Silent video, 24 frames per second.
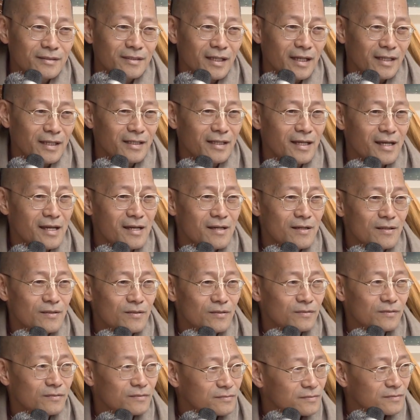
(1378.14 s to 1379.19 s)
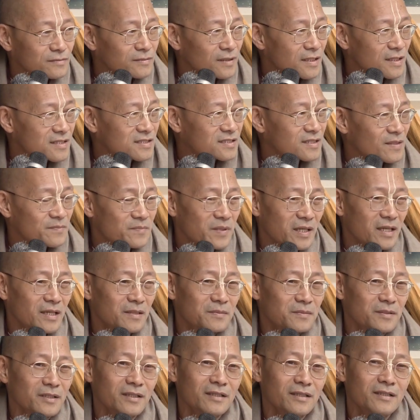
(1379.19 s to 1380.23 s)
And now, as the
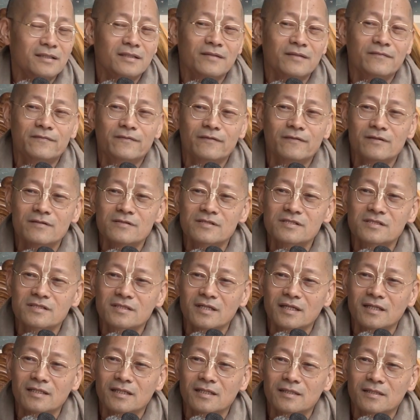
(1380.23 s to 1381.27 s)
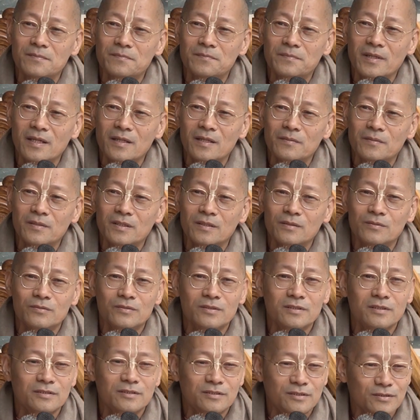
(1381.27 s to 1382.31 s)
baby, the first thing that the baby
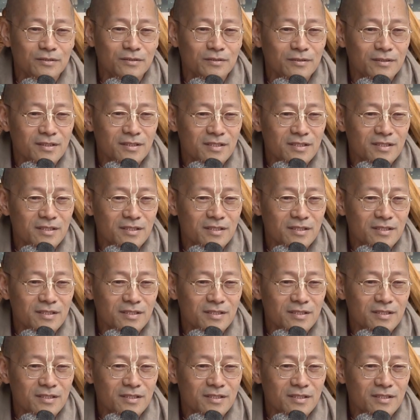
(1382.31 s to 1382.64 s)
will do